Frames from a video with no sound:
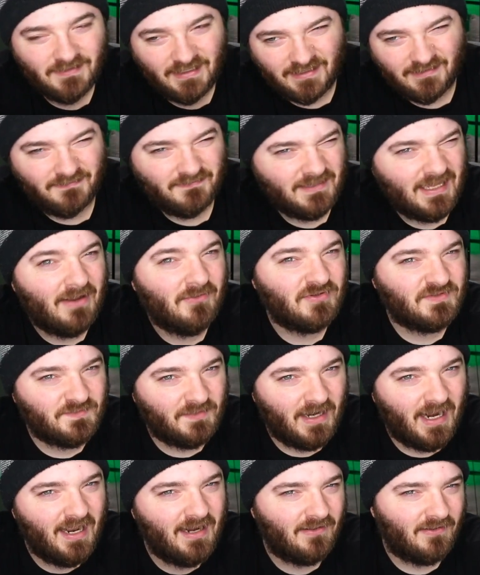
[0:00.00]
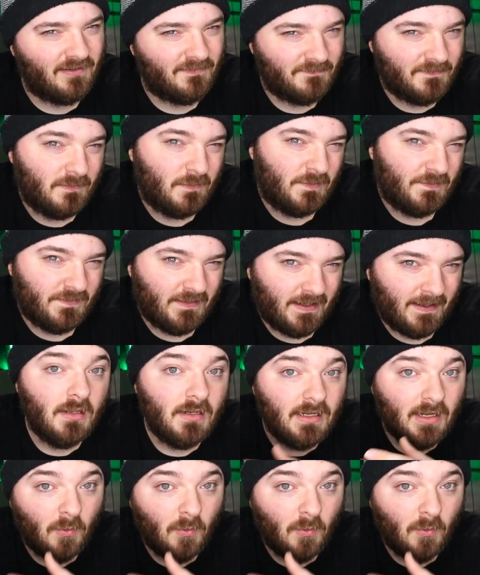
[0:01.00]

And I had a lot of fun with that.